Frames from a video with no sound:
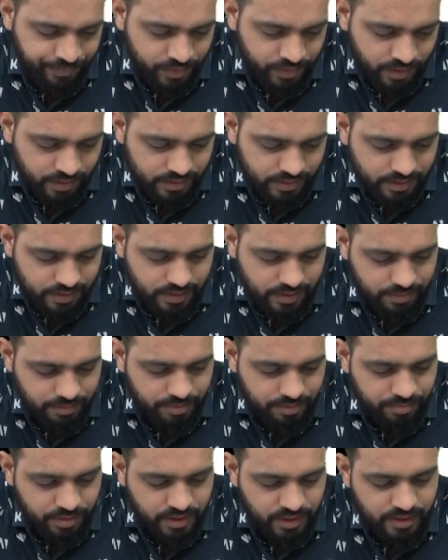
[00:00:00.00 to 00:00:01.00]
Just
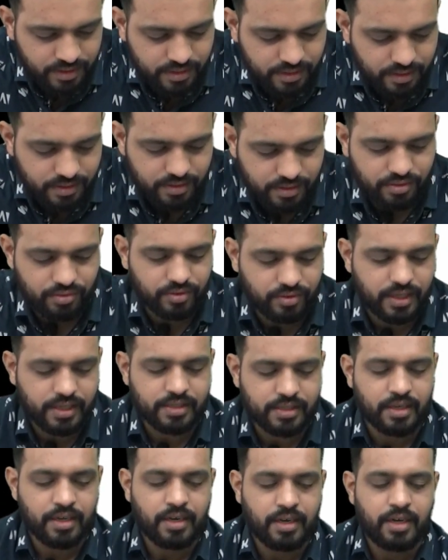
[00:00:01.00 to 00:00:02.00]
remember this is known as
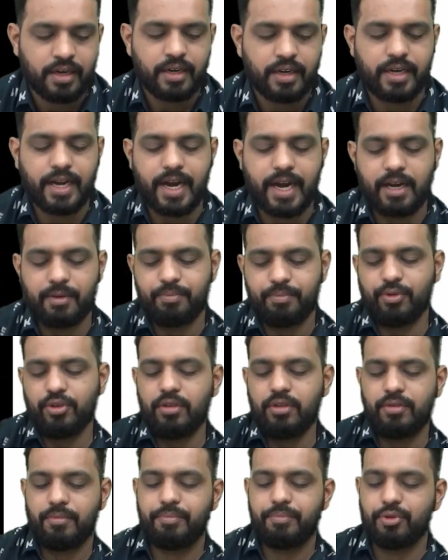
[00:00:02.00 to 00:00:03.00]
tadpole
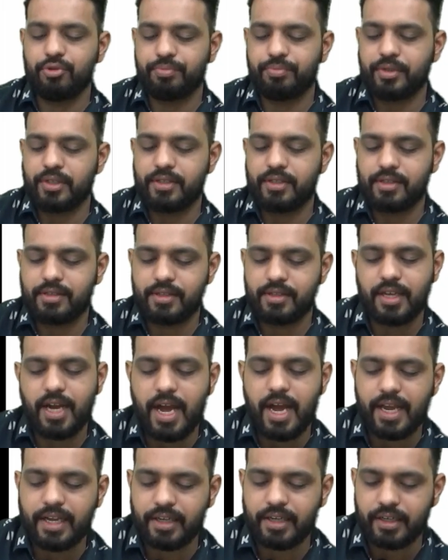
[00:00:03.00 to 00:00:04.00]
pupil. This is a
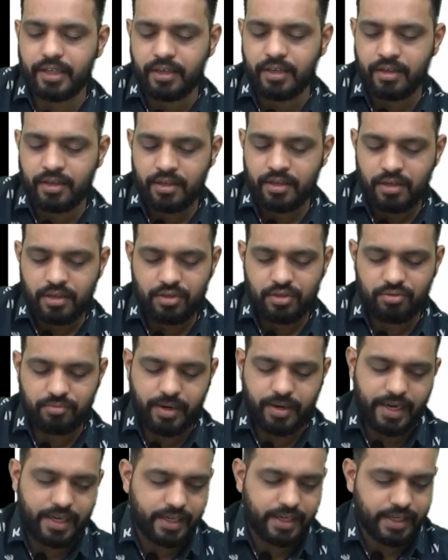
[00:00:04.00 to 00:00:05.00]
high yield. You
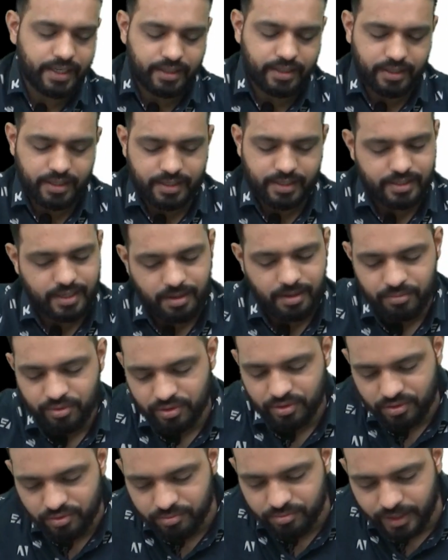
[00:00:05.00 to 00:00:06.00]
might get an exam or
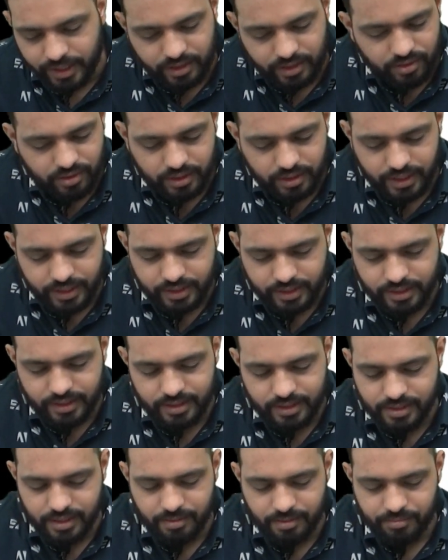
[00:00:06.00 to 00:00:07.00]
you might not get an
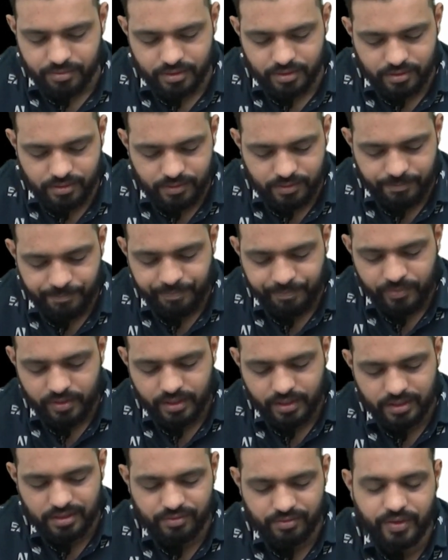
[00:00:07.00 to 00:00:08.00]
exam.
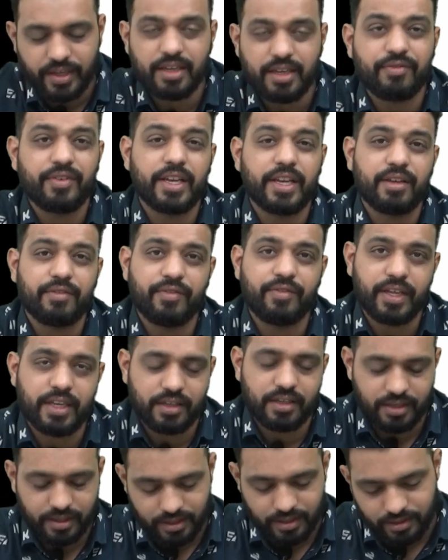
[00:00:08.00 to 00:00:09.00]
It's very, very, very
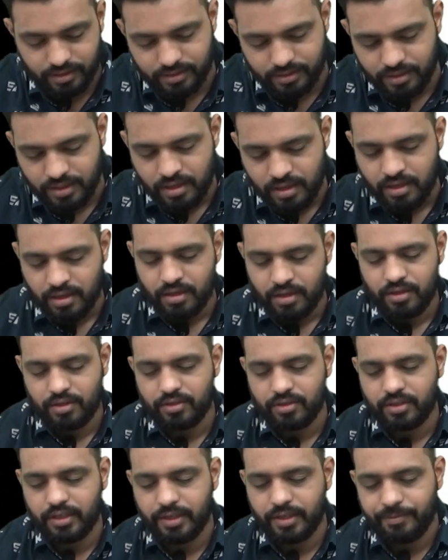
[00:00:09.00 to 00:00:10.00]
rare.
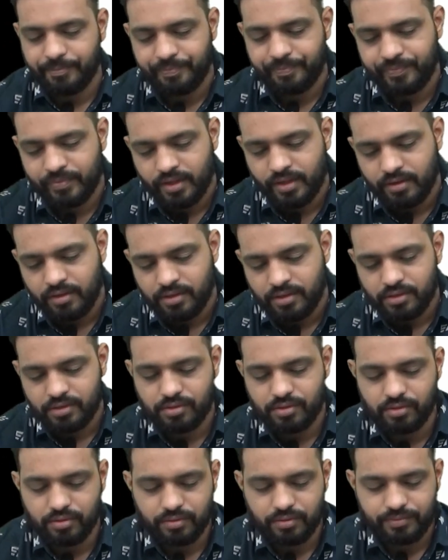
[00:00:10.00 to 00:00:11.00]
Okay.
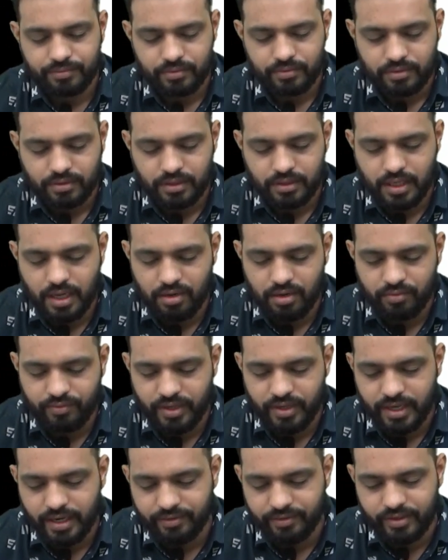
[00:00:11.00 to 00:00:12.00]
So now we
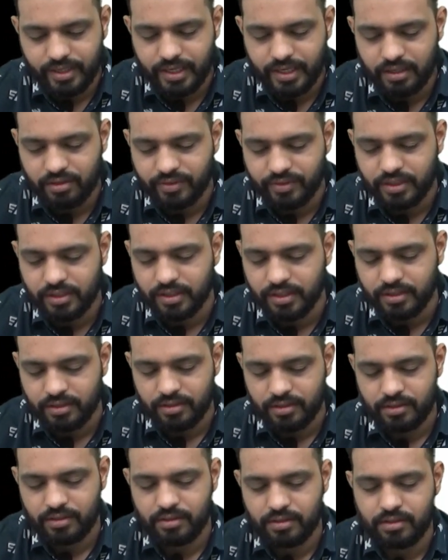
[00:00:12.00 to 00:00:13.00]
have dealt with the,
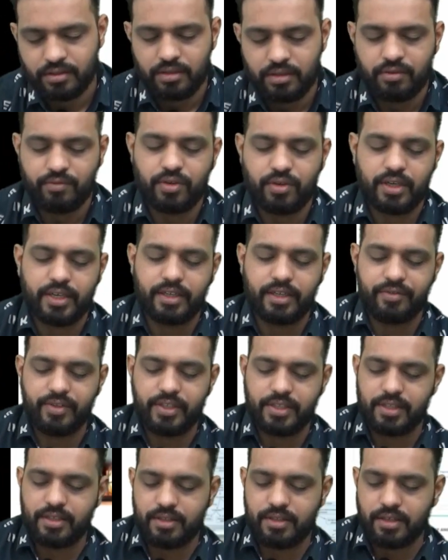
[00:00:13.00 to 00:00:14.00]
what did we
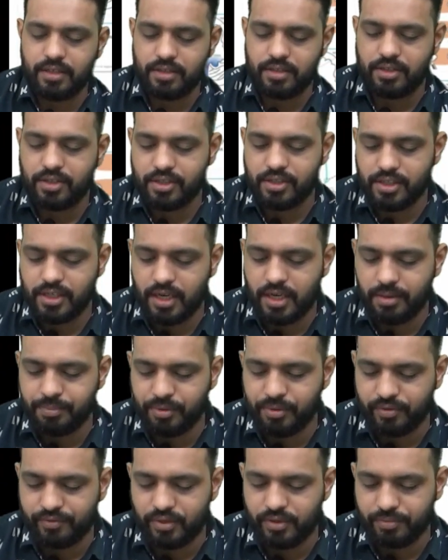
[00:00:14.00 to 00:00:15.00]
see? The shape
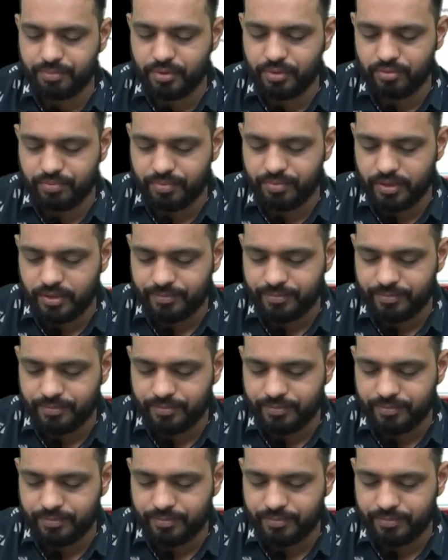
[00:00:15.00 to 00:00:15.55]
of the pupil.